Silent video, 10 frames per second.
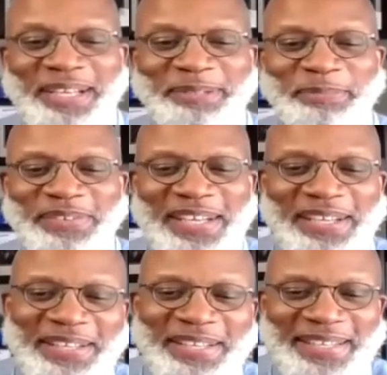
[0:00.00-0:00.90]
let's move
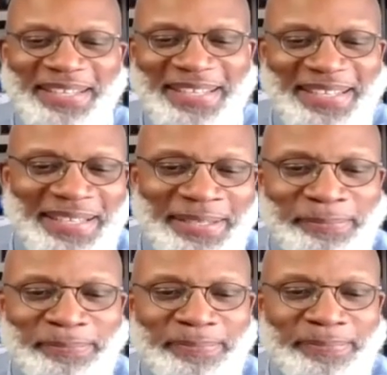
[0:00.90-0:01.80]
on.
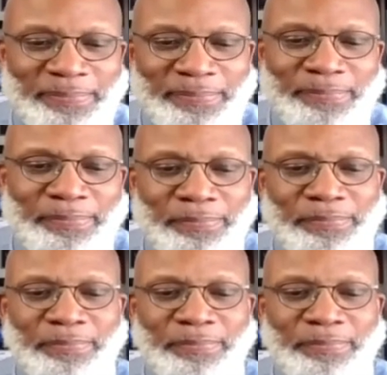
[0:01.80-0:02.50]
Um, because I